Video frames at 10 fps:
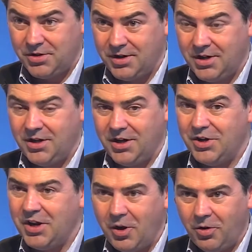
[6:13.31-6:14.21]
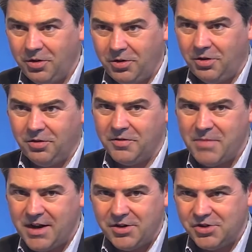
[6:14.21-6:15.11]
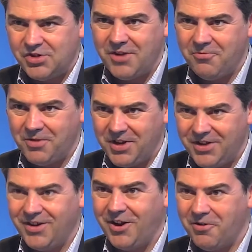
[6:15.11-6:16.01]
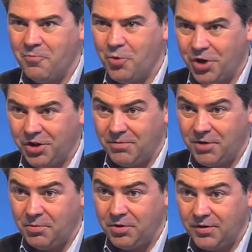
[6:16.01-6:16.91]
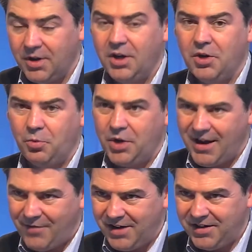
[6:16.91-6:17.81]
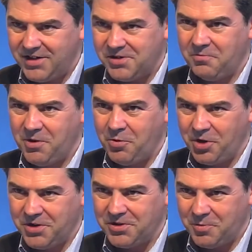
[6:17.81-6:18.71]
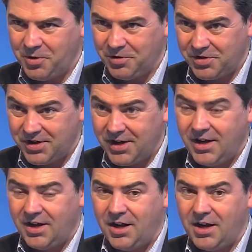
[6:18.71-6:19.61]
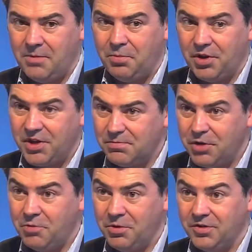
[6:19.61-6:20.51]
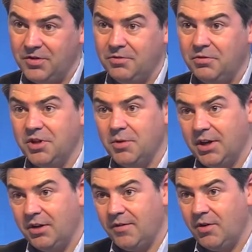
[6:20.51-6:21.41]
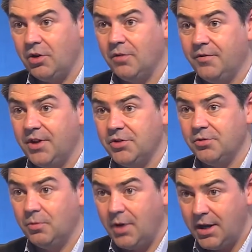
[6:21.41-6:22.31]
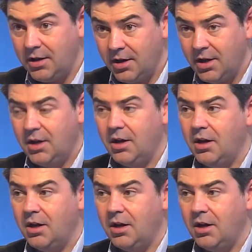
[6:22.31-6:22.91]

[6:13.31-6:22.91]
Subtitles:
Yeah. And then all the managers generally are in work at the moment. Sure. We have ideas that we're working towards, but at this moment we're doing it in a very confidential way. Yeah.